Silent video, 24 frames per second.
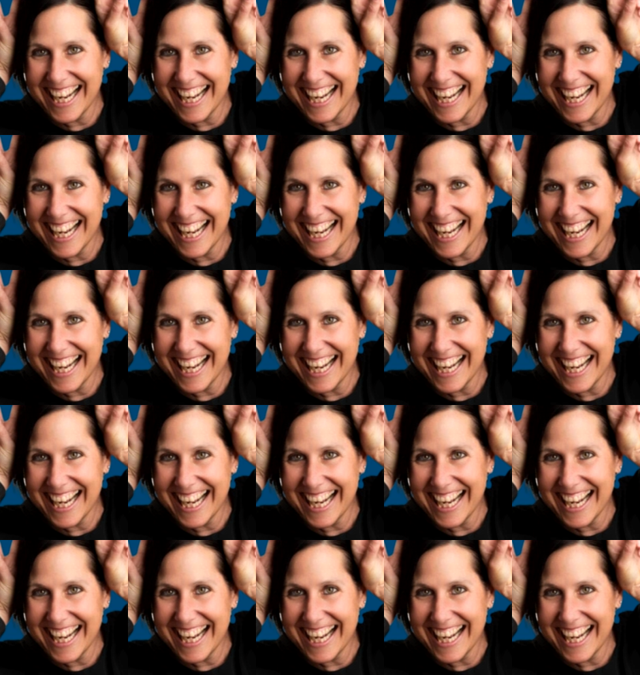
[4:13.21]

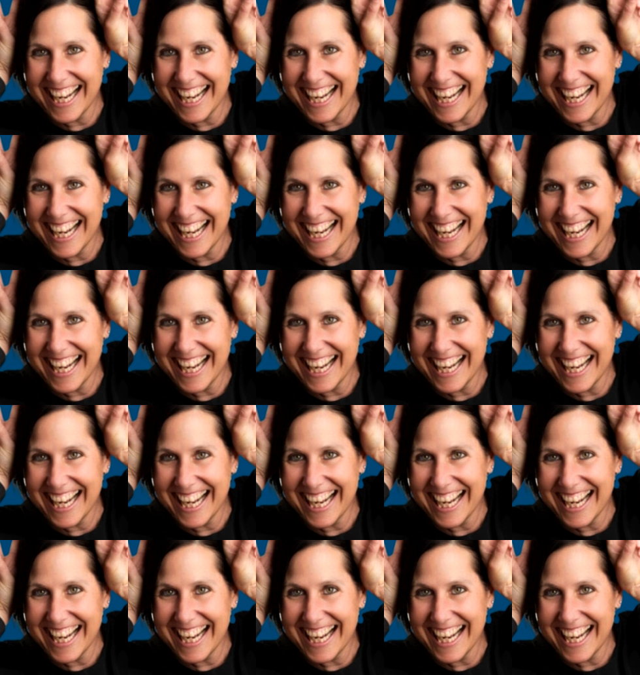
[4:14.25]

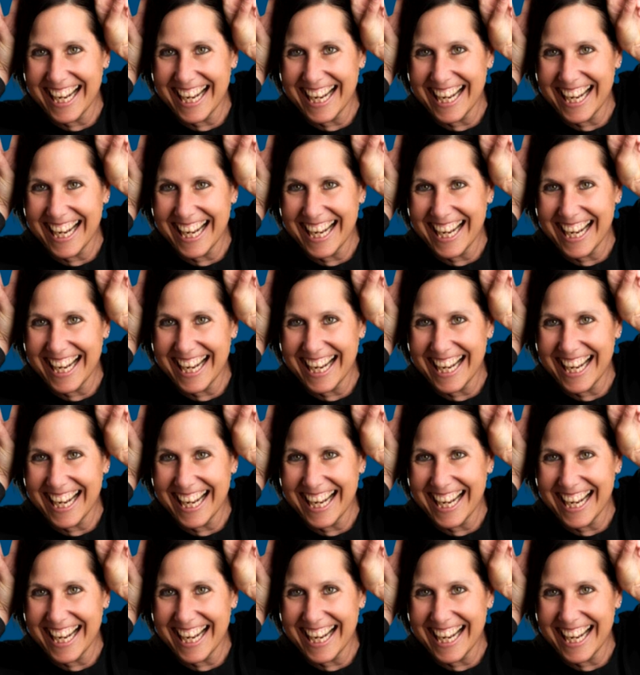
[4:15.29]

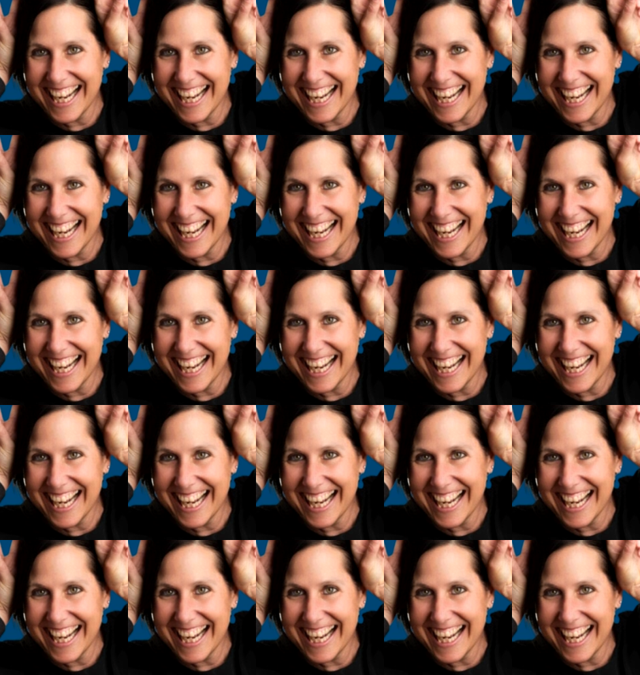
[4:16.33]

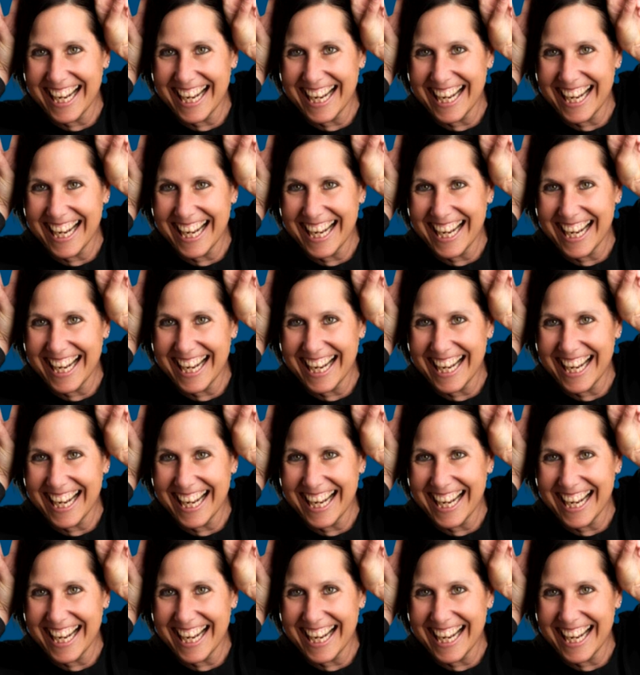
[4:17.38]

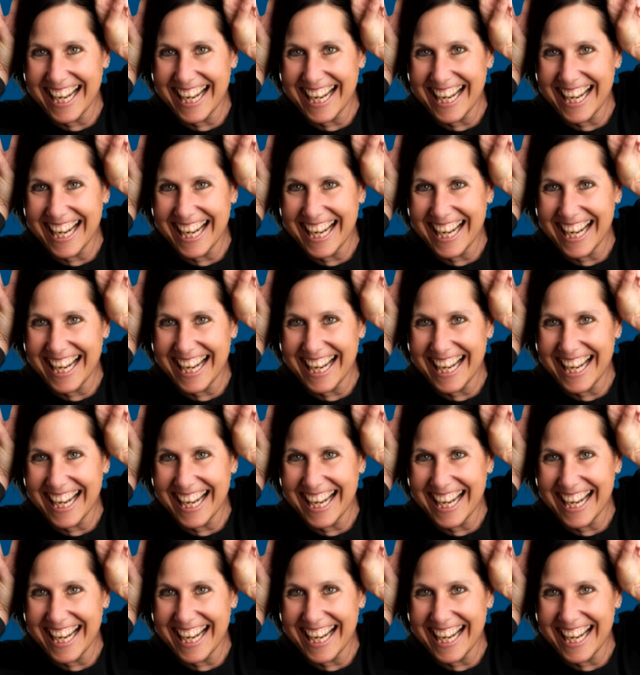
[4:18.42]

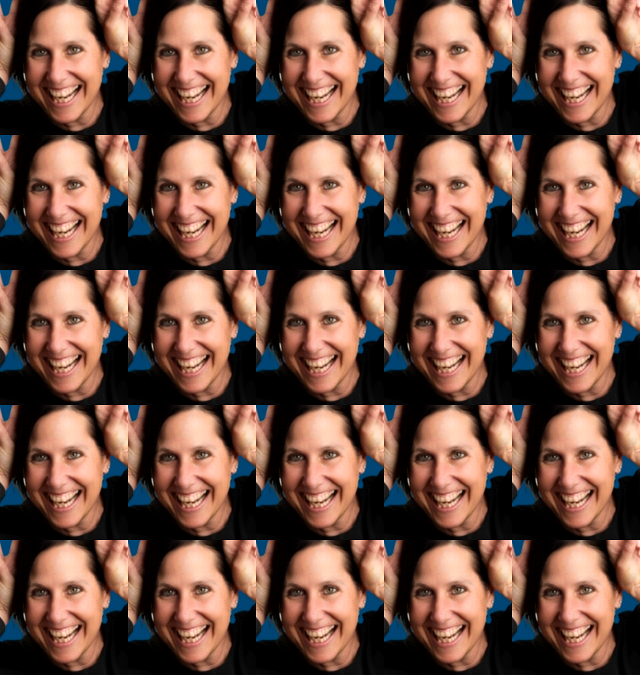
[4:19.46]
The face doesn't move, so there is nothing to read.